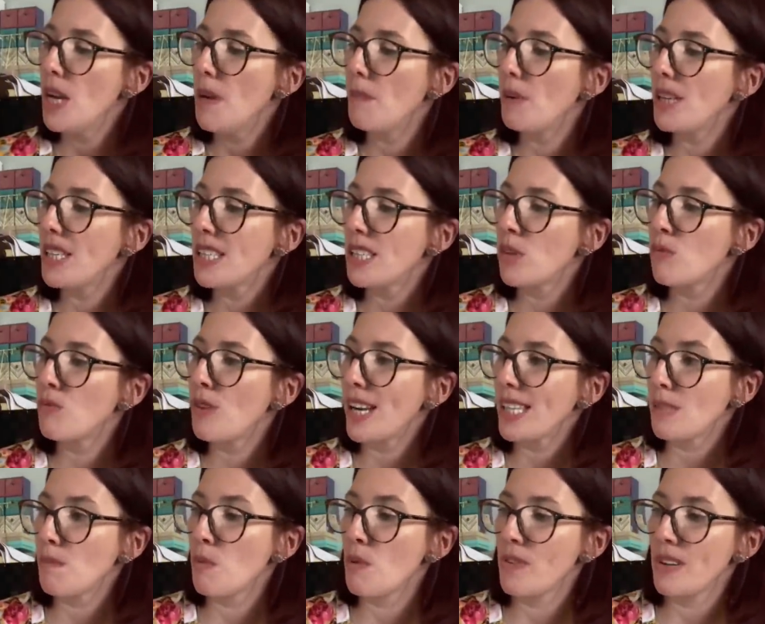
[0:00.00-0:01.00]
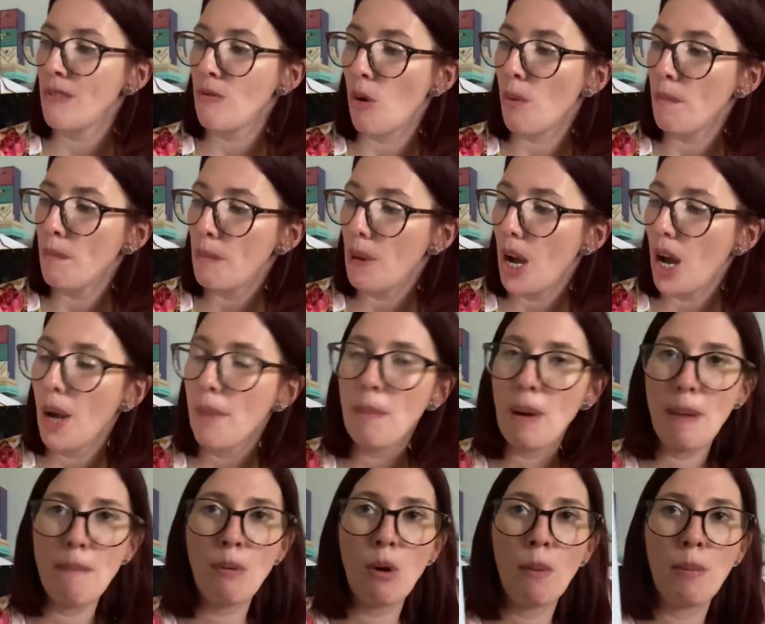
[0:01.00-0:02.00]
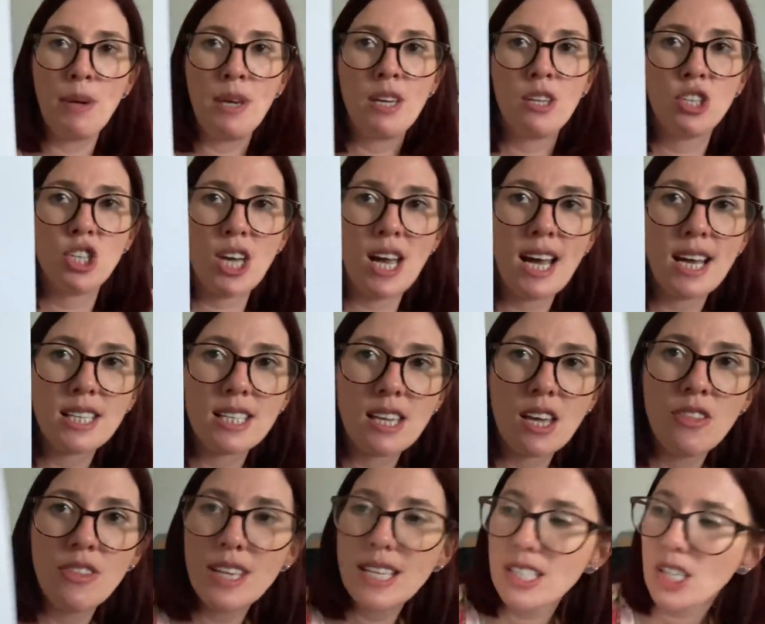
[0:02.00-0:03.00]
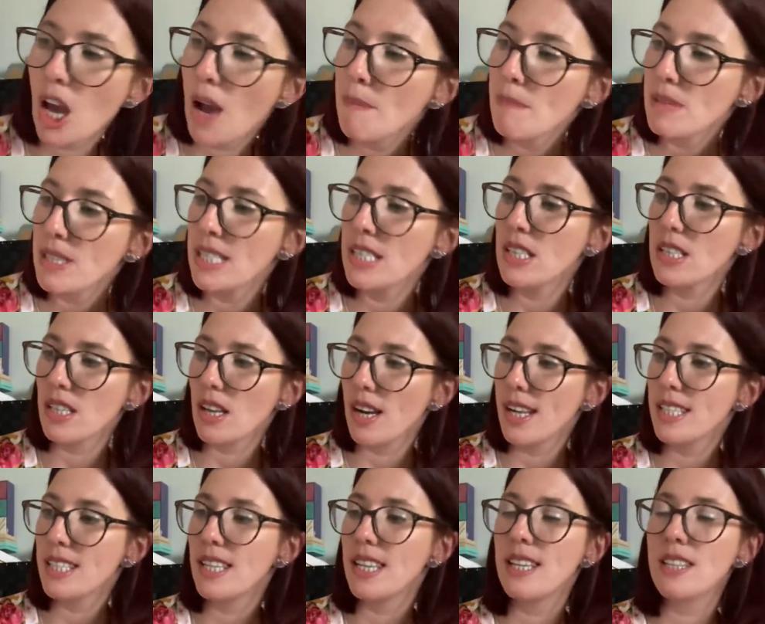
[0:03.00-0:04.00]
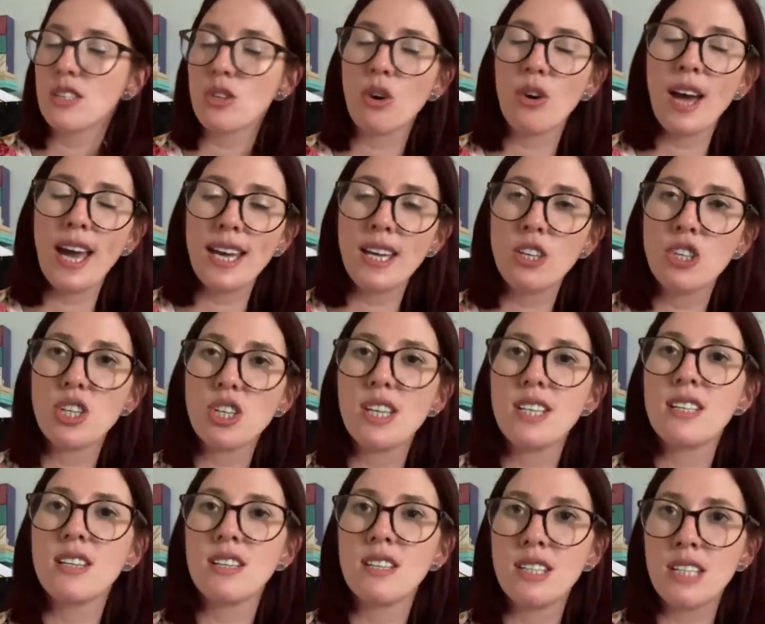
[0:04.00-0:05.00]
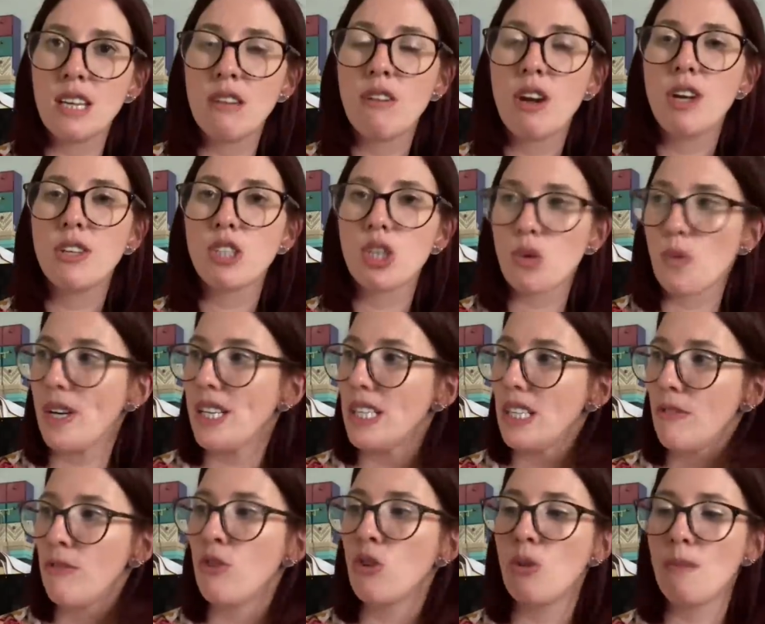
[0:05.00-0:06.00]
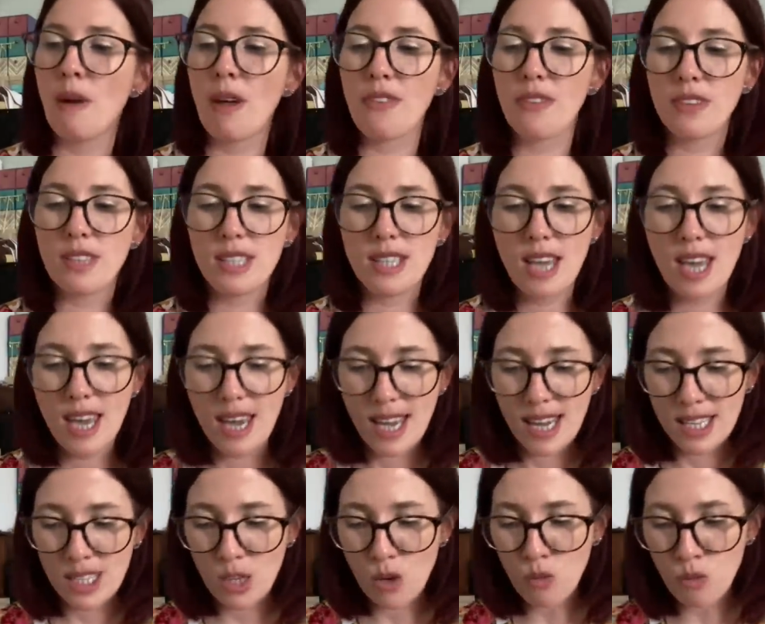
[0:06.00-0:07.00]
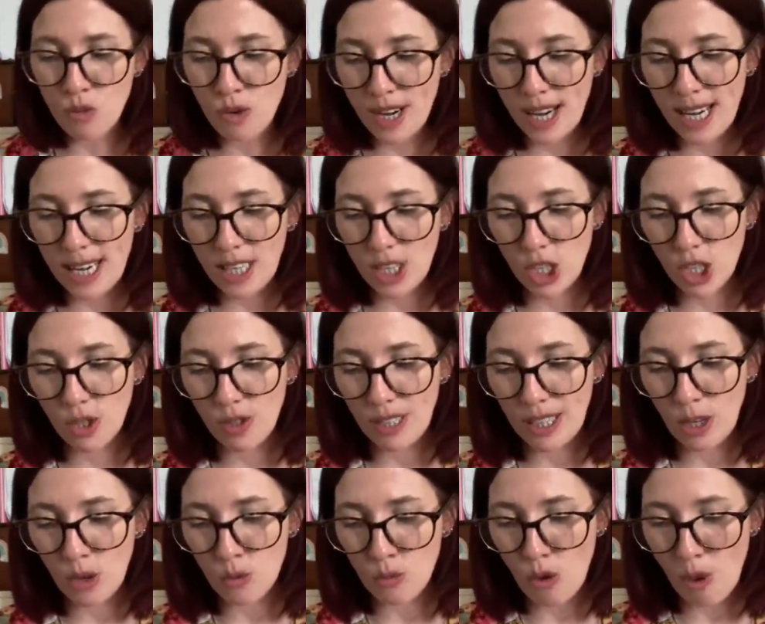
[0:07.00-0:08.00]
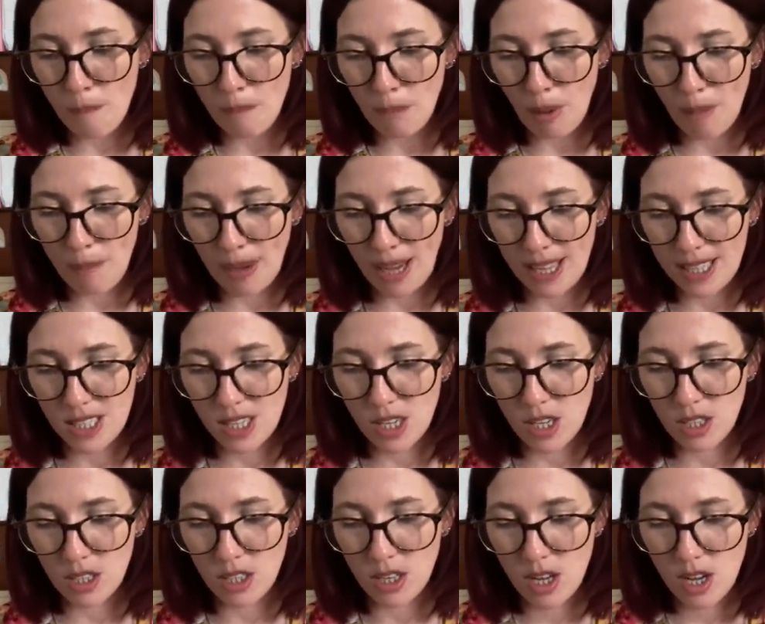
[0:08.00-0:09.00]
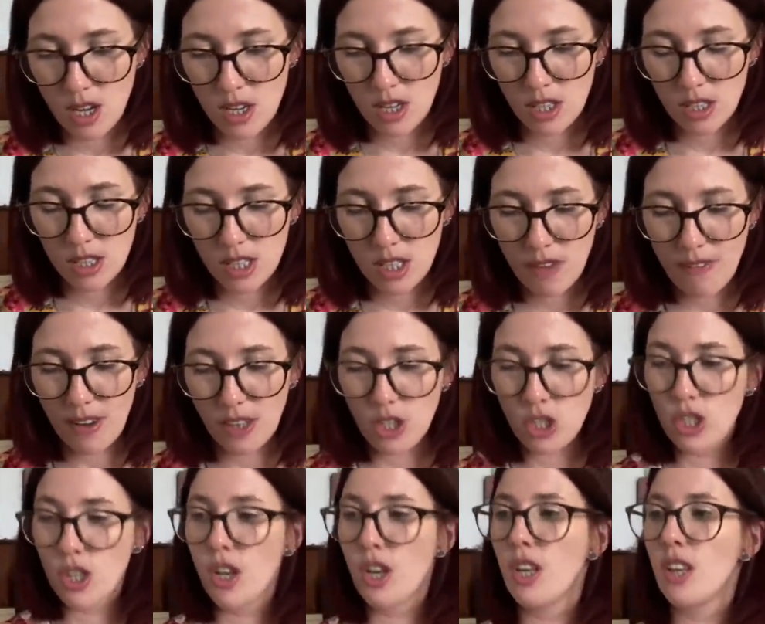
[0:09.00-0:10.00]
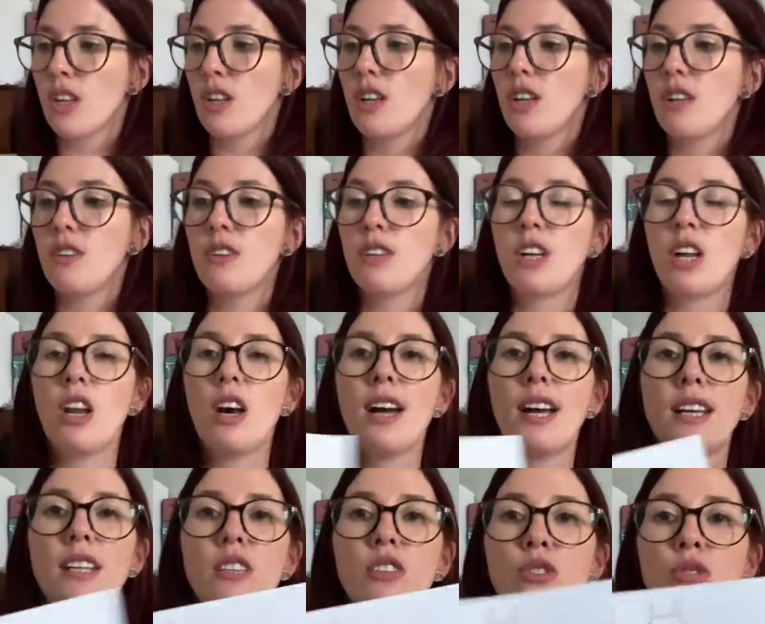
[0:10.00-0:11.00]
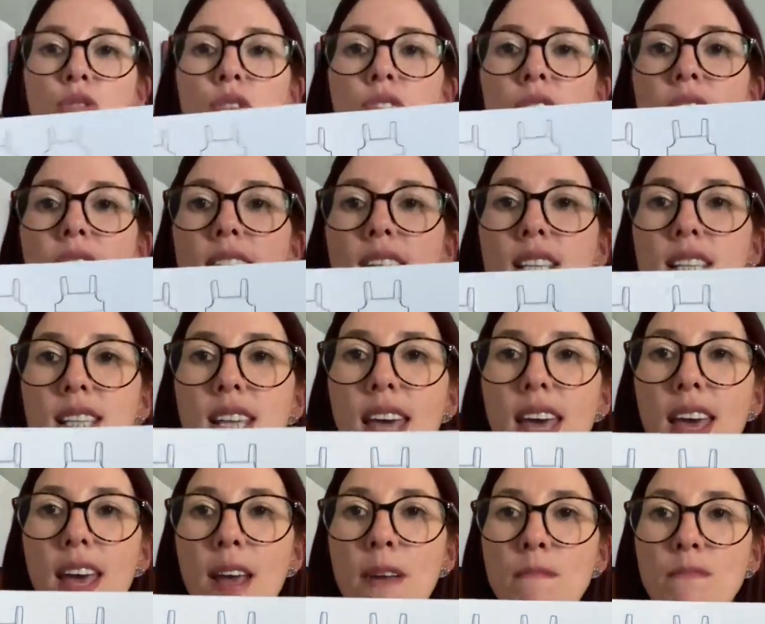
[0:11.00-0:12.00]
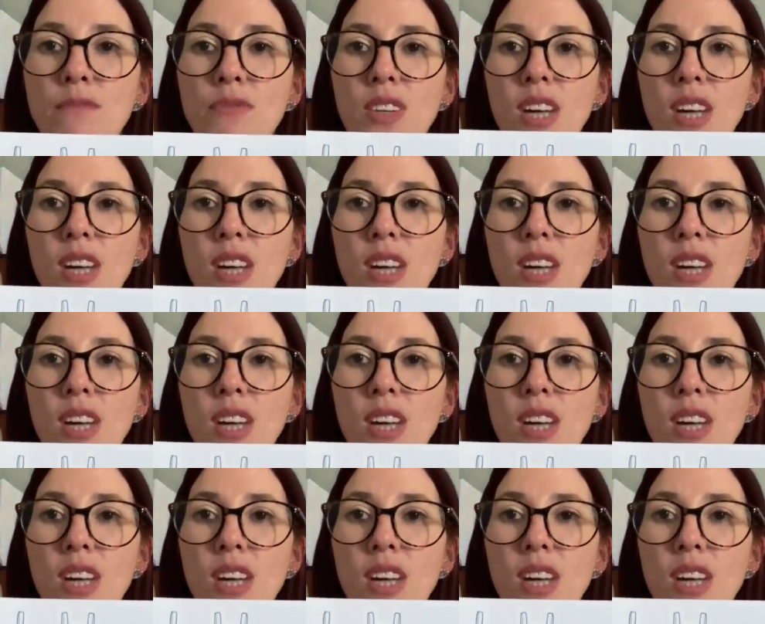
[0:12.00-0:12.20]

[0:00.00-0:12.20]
But it's the Raspberry Romper by Poppy and Jazz, and this comes in sizes or ages 0 to 24 months. It's a really cute little romper pattern. I'll see if I can show you the line drawings here.